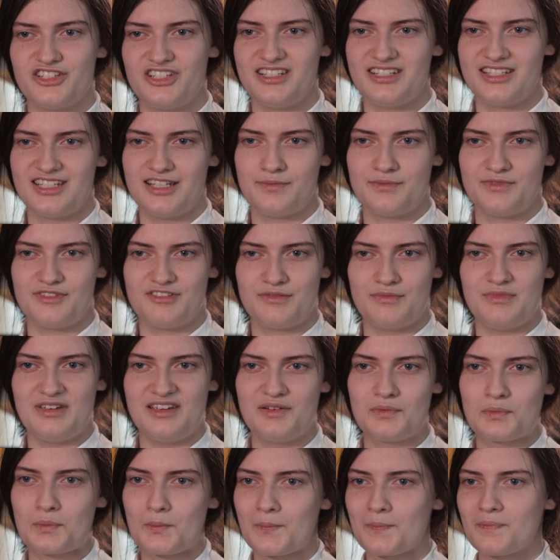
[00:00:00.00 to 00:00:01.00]
She seems to
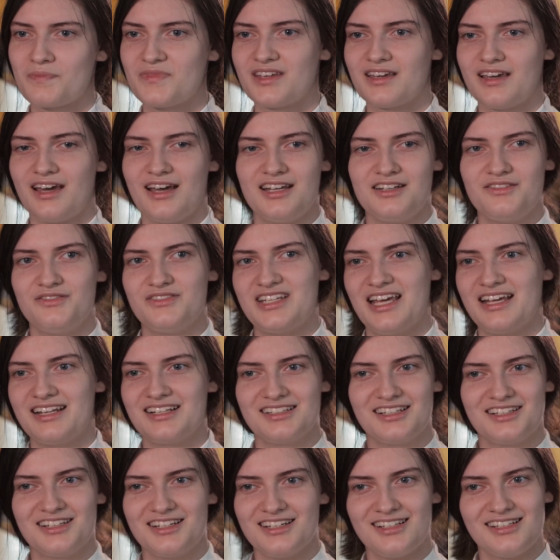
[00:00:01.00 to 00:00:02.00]
be kind of dead, a
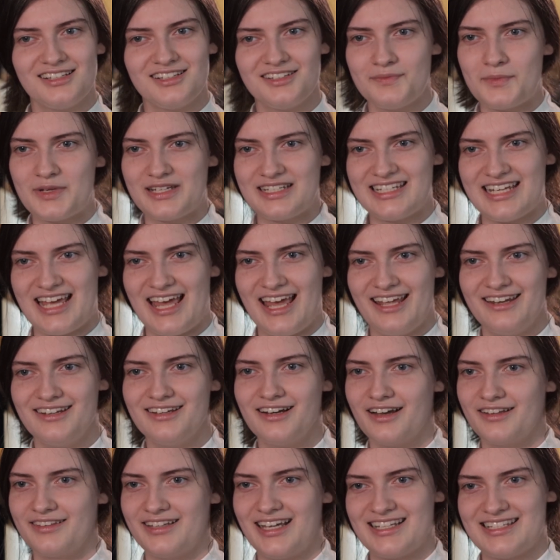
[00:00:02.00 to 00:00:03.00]
little bit dead
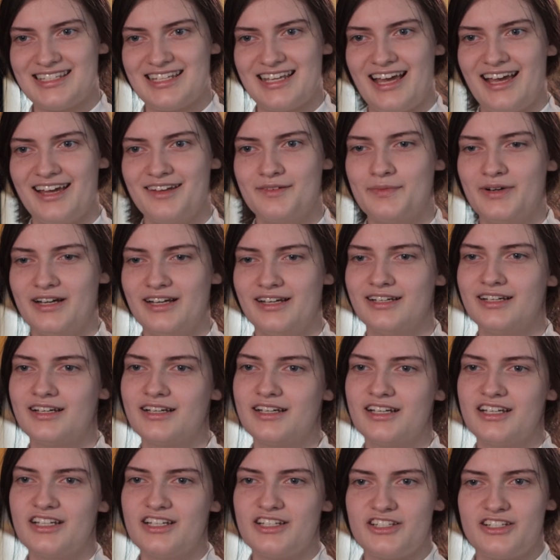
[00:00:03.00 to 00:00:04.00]
on that side, but
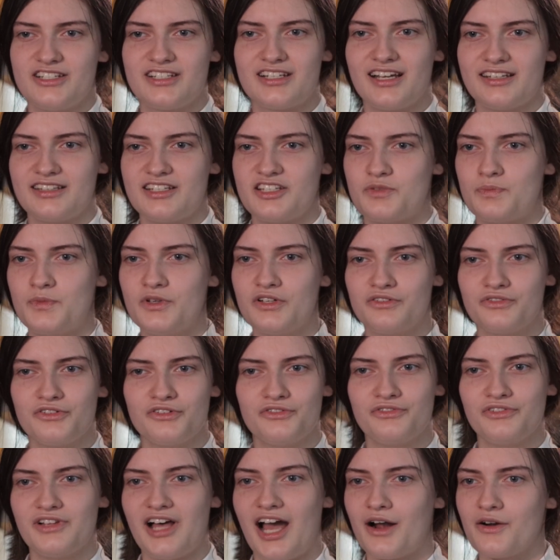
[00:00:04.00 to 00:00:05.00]
she's got this beautiful
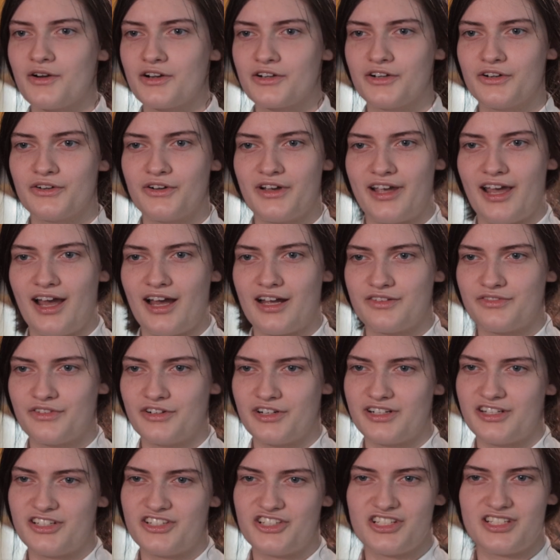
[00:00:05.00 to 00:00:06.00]
flower growing out of
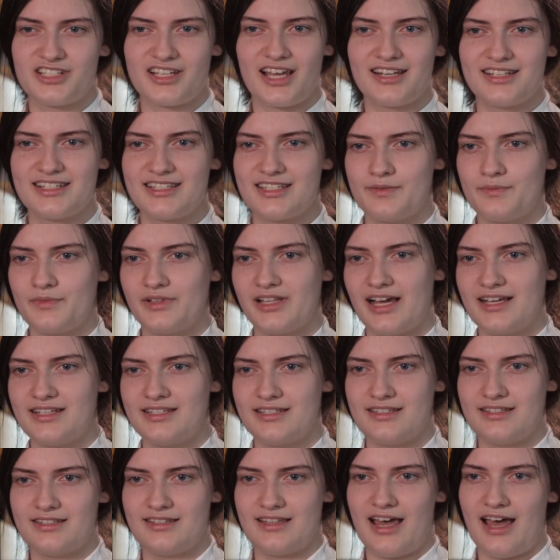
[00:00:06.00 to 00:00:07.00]
her, and it just kind of
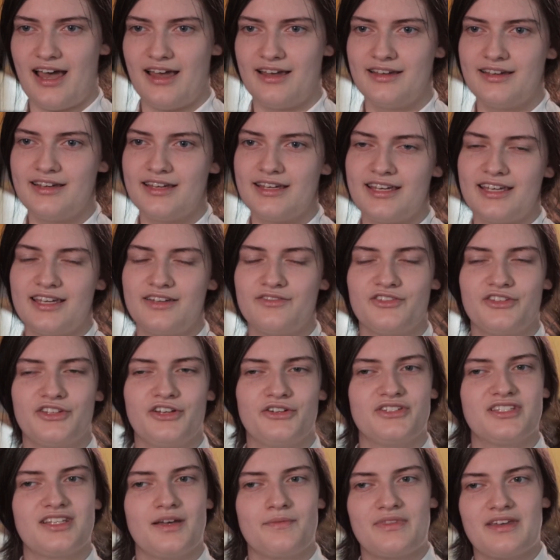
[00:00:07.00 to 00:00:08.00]
symbolizes that even
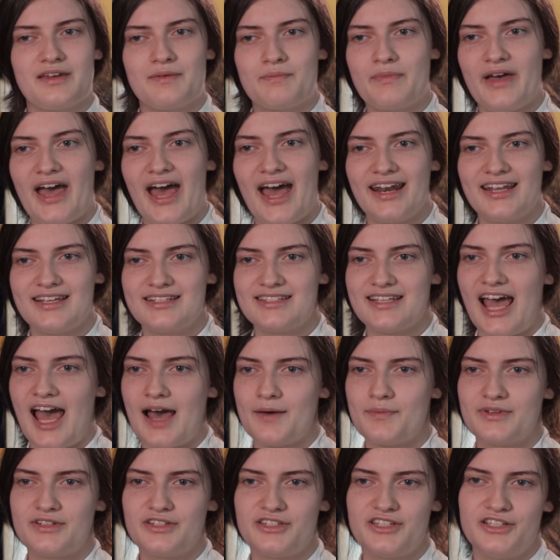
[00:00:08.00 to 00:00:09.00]
though something bad has
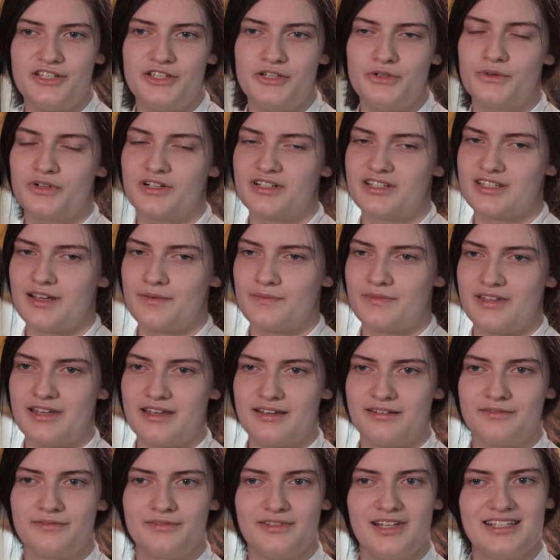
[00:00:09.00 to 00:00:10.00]
happened to you or
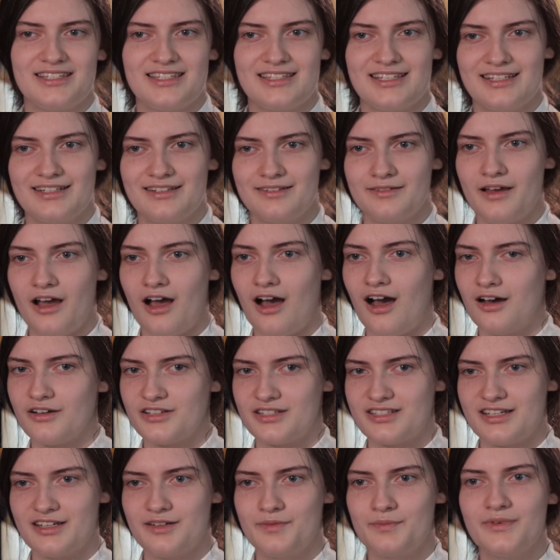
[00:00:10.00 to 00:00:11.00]
something less than
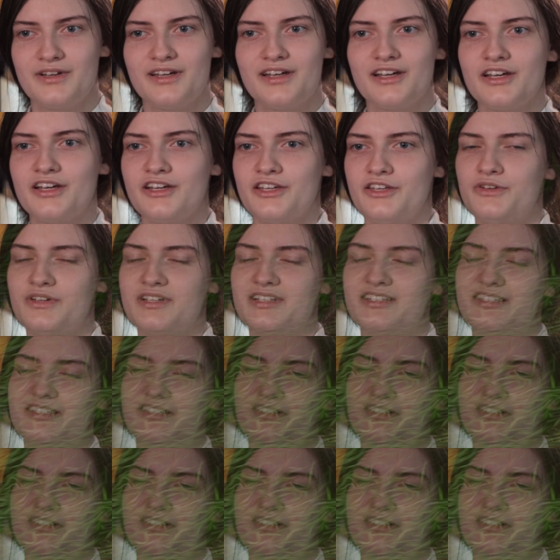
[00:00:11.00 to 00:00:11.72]
awesome, you can